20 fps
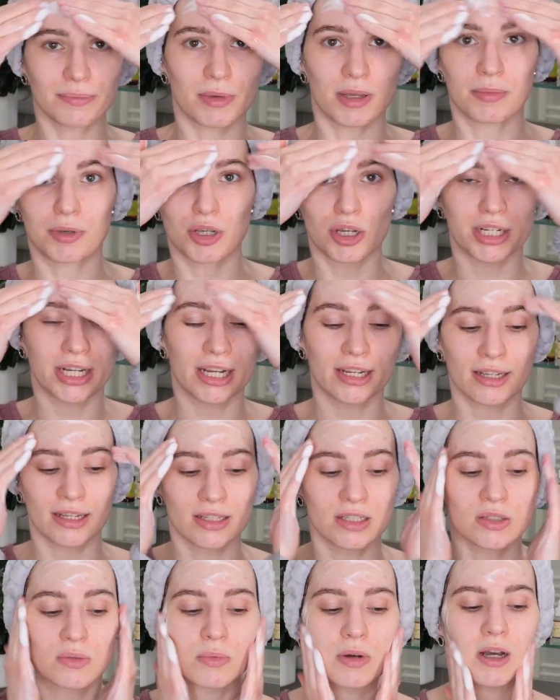maybe your neck
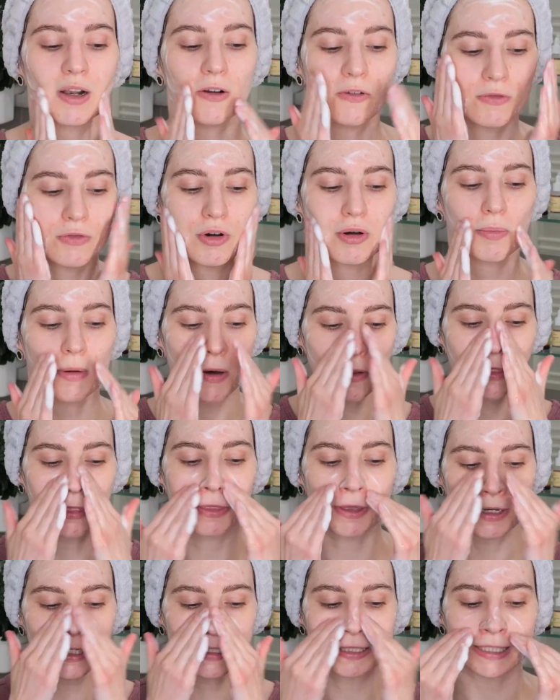as well, for about
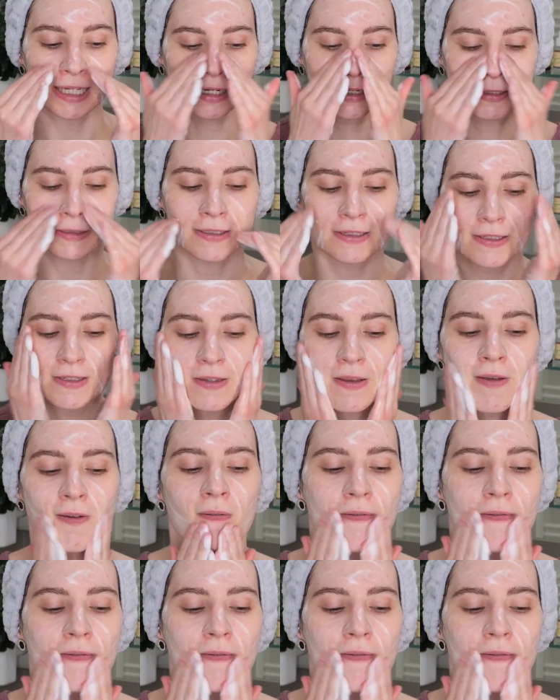30 seconds.